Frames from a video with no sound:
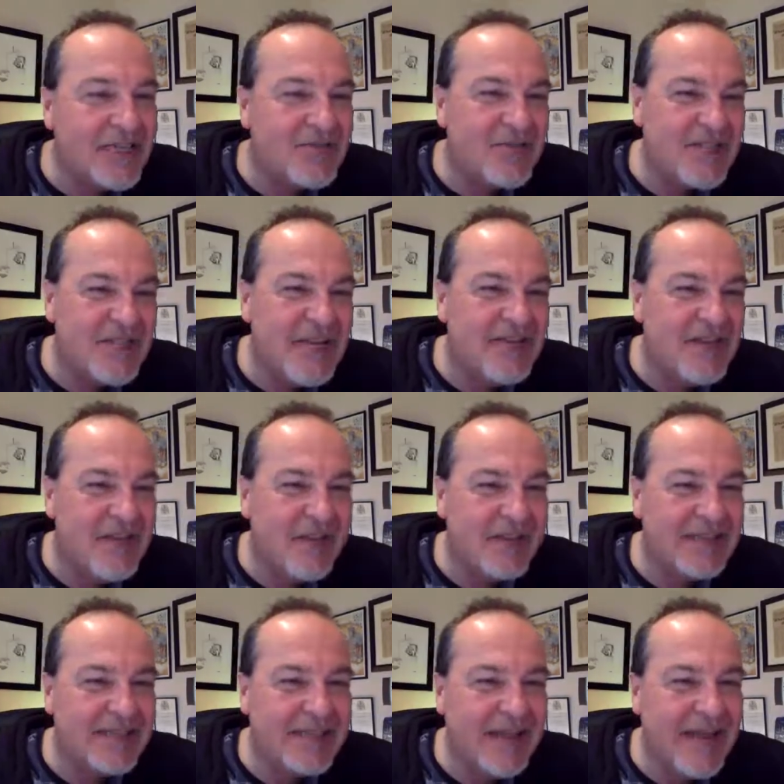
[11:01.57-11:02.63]
says, received
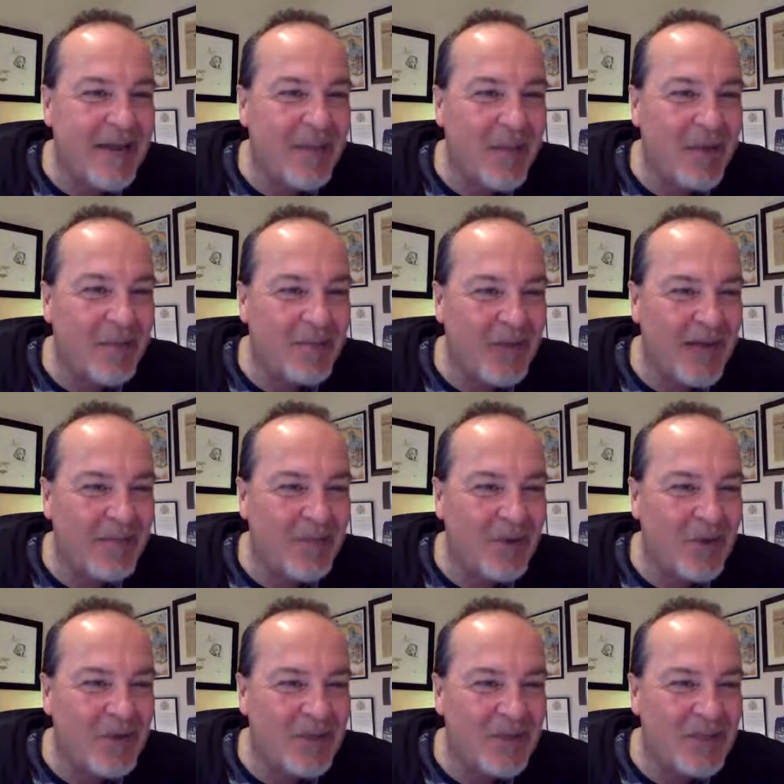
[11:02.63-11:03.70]
email today about Bread
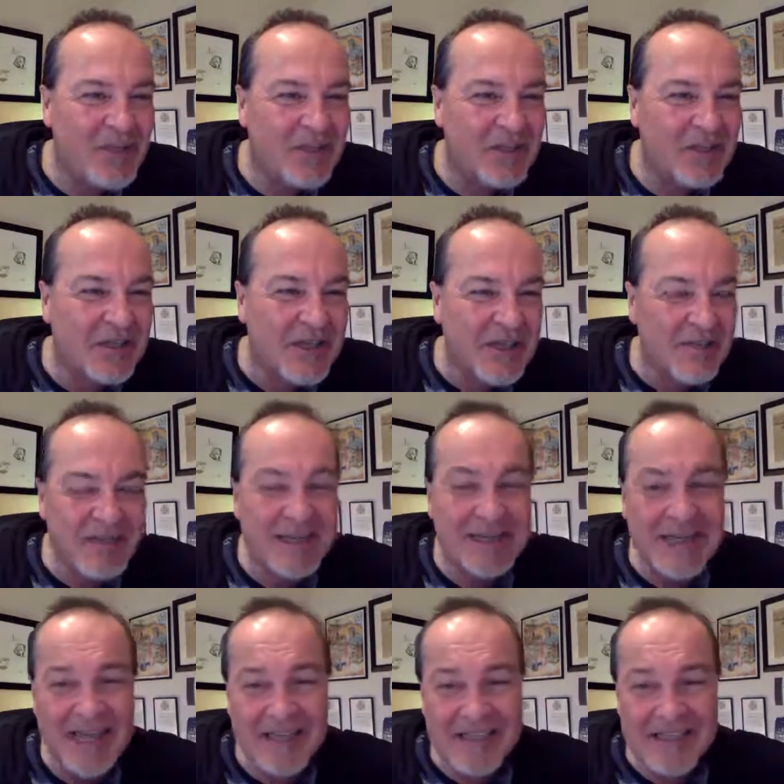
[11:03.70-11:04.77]
Boy, the musical,
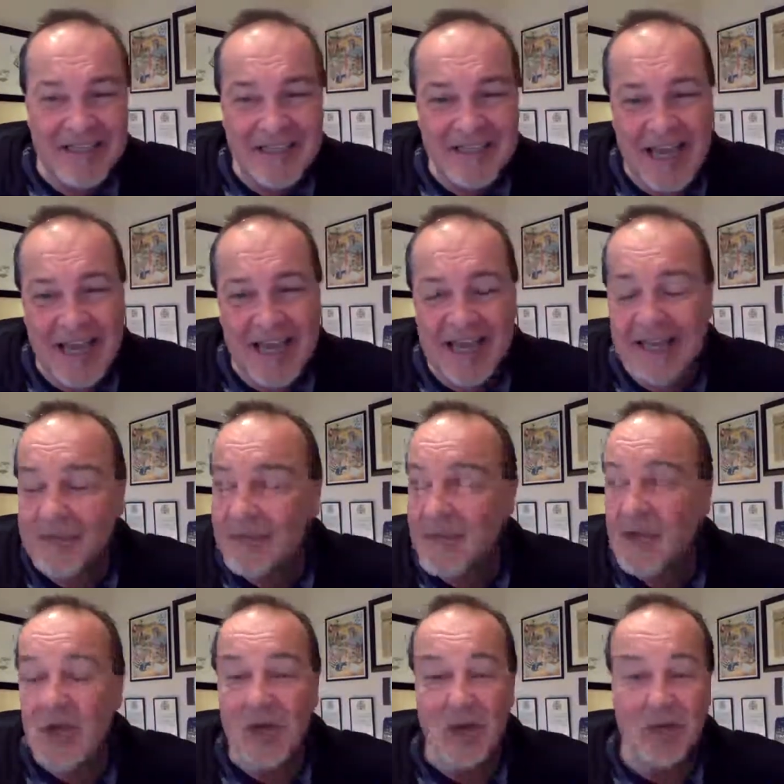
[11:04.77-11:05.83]
being cancelled. Yeah,
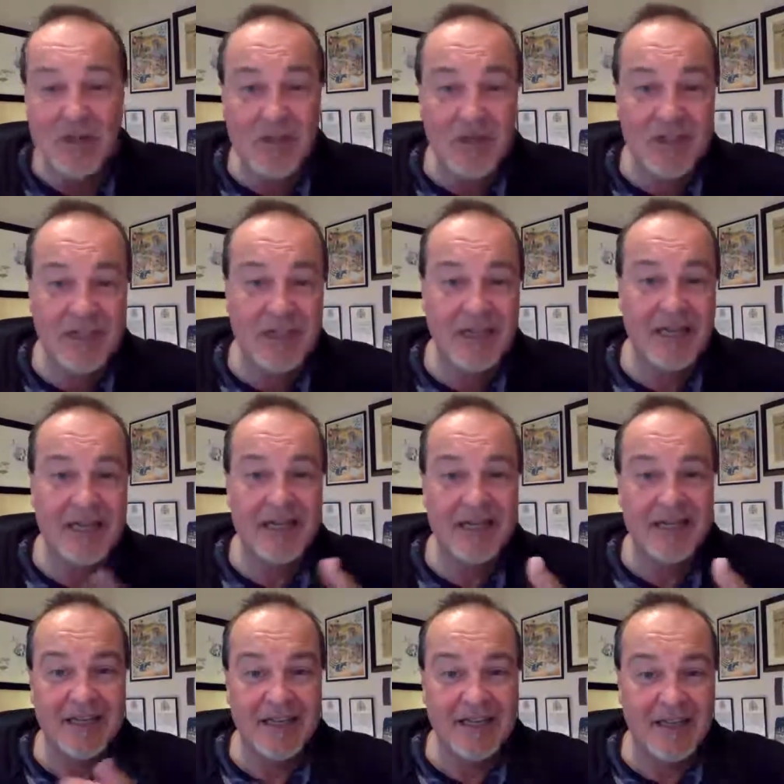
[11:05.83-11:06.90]
unfortunately,
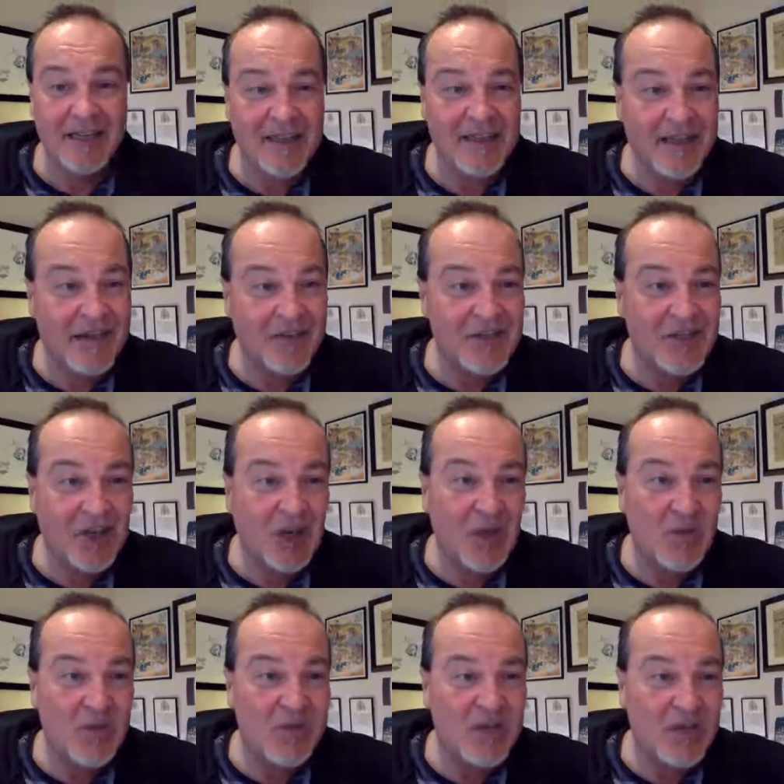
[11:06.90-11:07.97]
the theatre is
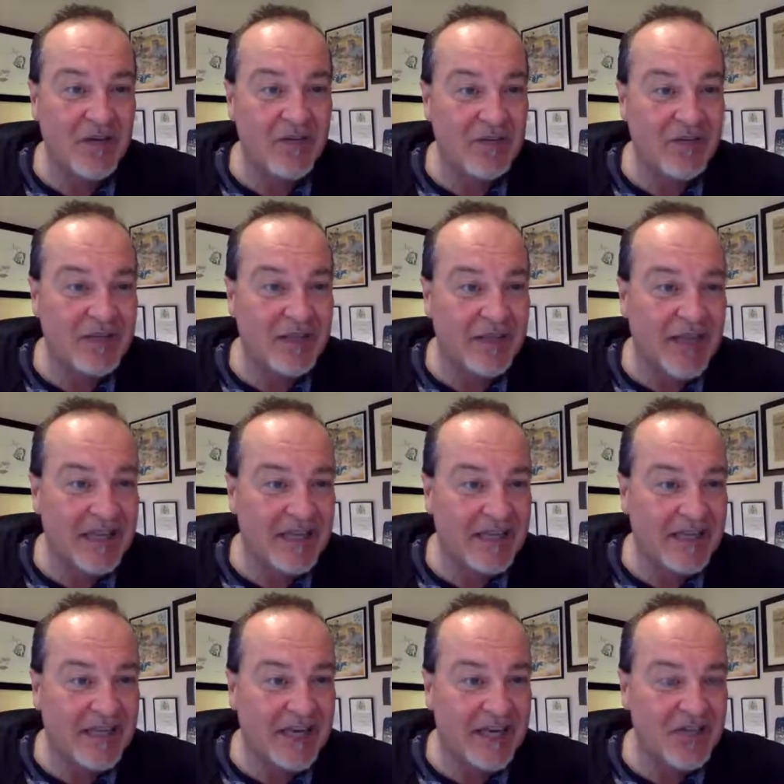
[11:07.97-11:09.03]
closed now till the end of
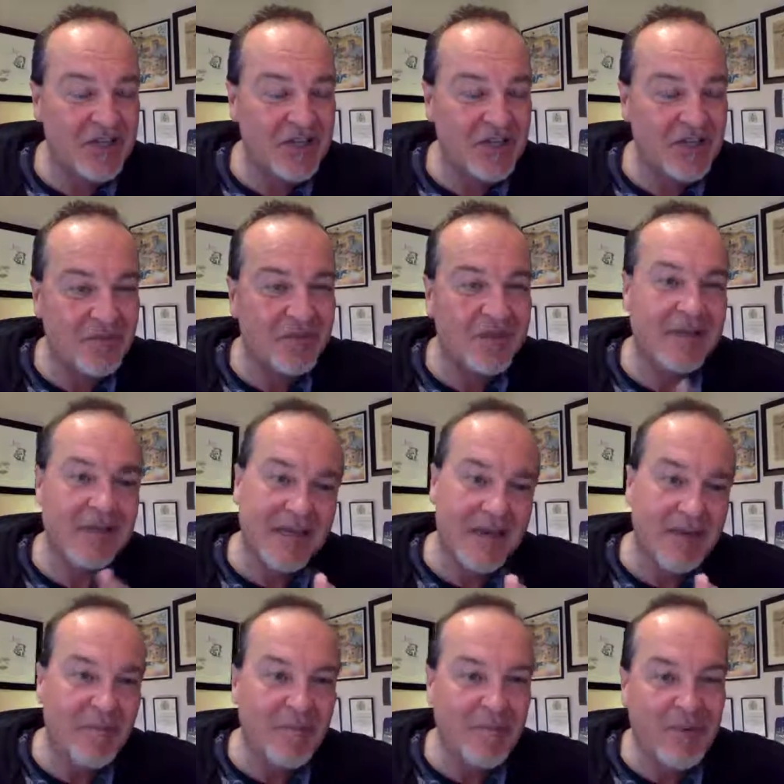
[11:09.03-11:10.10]
the year. So
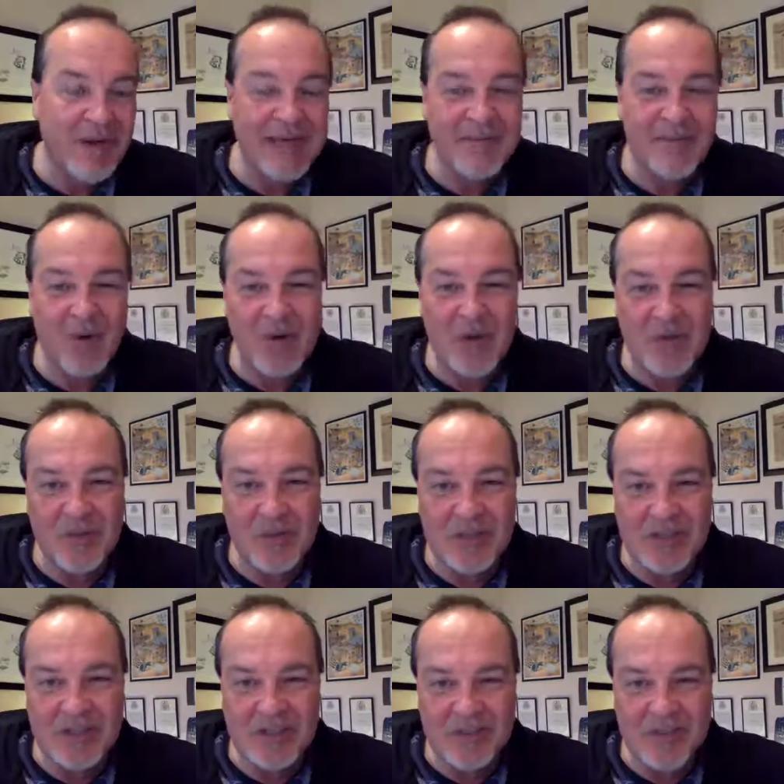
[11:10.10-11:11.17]
Bread Boy, the
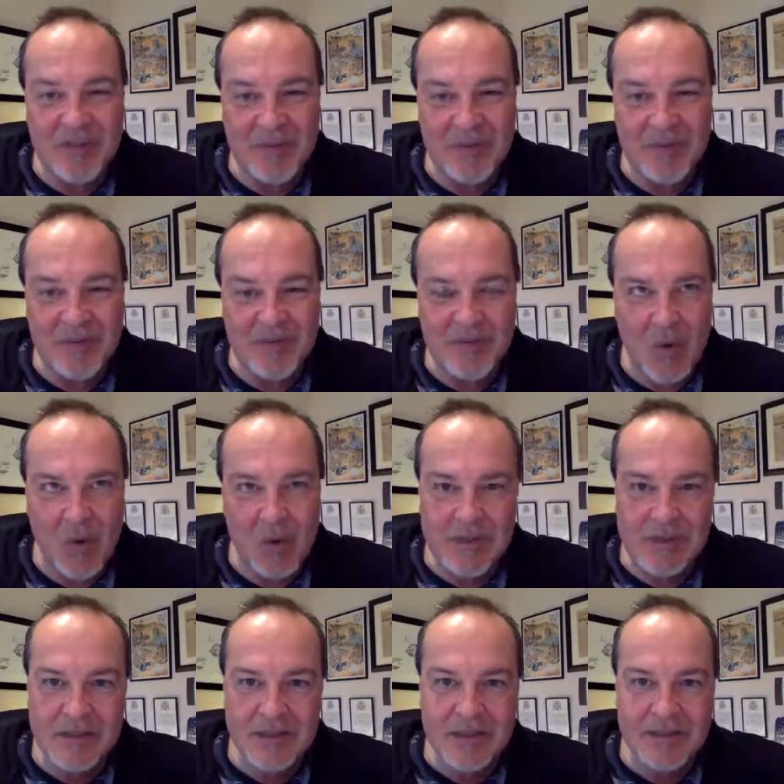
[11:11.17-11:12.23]
musical, has been
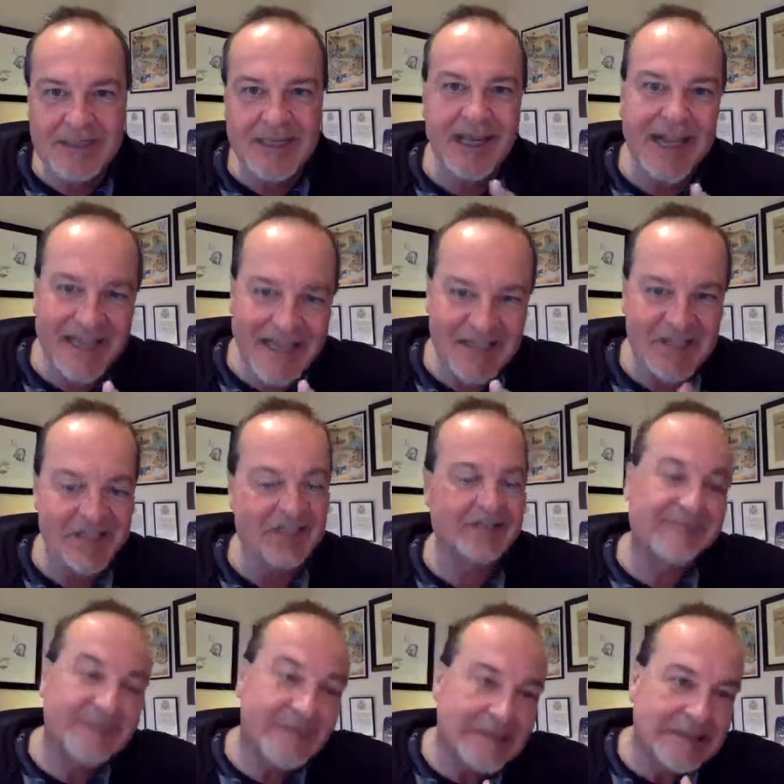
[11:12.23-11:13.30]
postponed to next year.